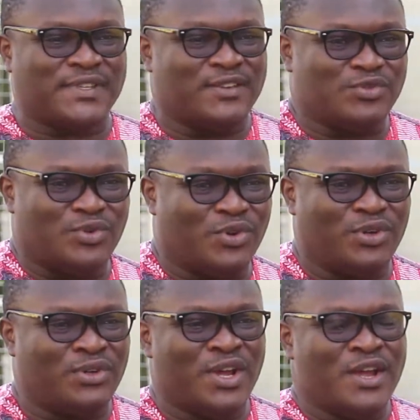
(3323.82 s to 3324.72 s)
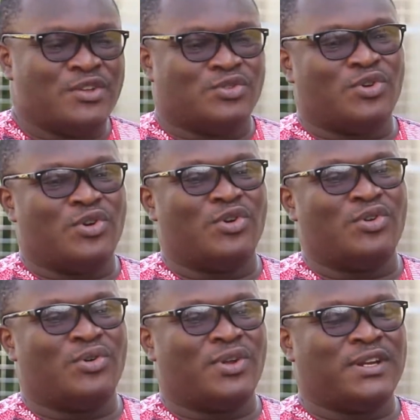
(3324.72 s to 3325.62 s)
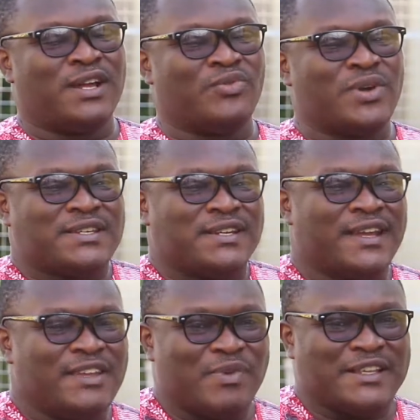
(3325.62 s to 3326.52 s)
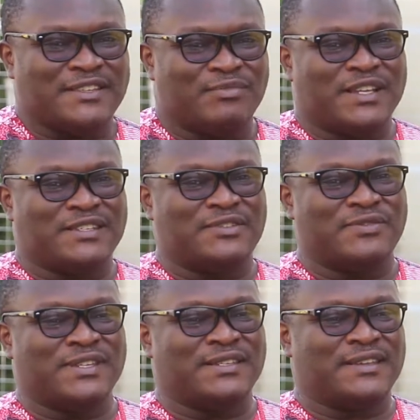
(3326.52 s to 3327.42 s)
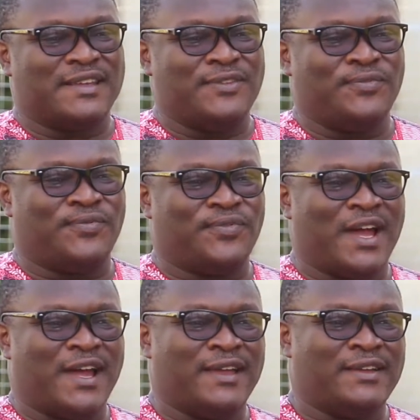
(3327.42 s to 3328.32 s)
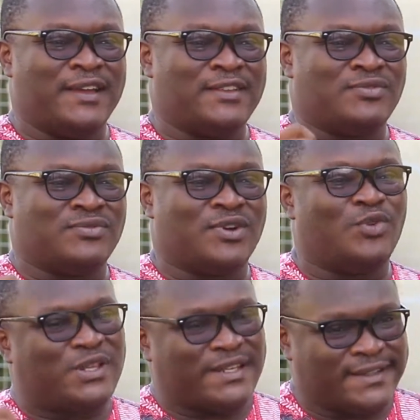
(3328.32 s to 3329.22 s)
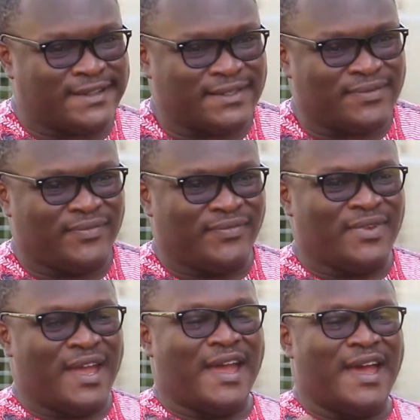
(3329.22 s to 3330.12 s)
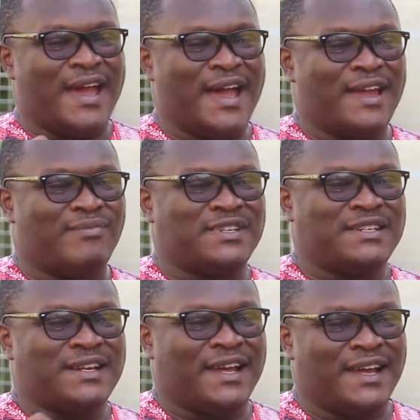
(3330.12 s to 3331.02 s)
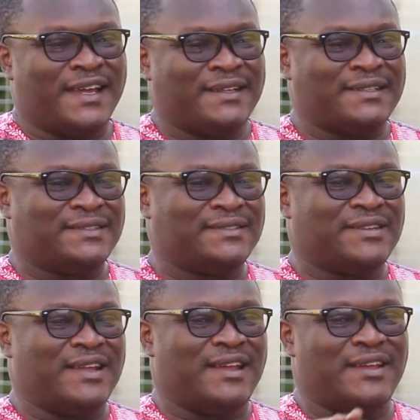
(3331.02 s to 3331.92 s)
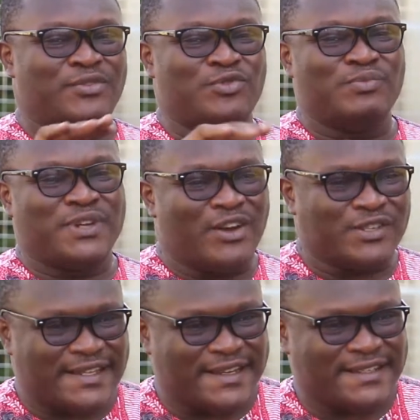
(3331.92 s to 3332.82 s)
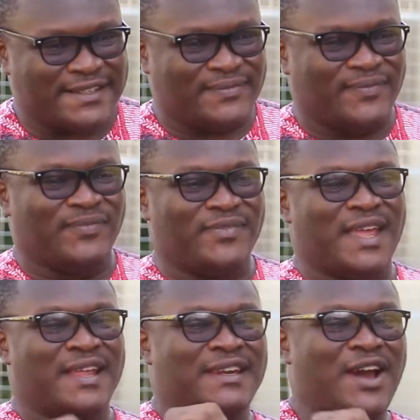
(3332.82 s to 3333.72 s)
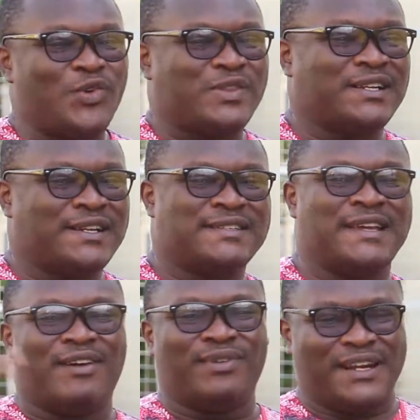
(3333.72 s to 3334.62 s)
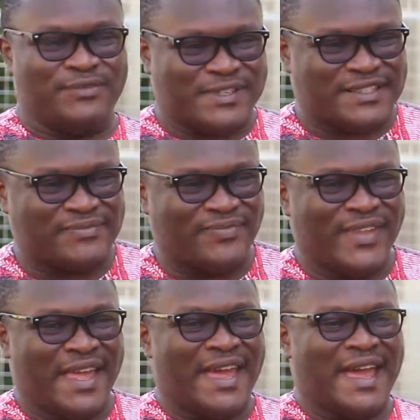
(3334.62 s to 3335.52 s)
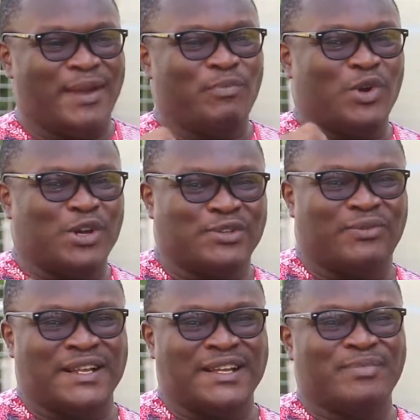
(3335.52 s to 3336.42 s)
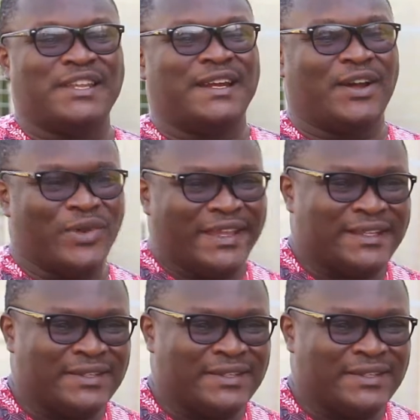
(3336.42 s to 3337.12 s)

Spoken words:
and so on. So the question I keep asking myself is, if I get to a hotel, I am denied a room downstairs, that hotel doesn't have a lift, and because of that I'm turned away.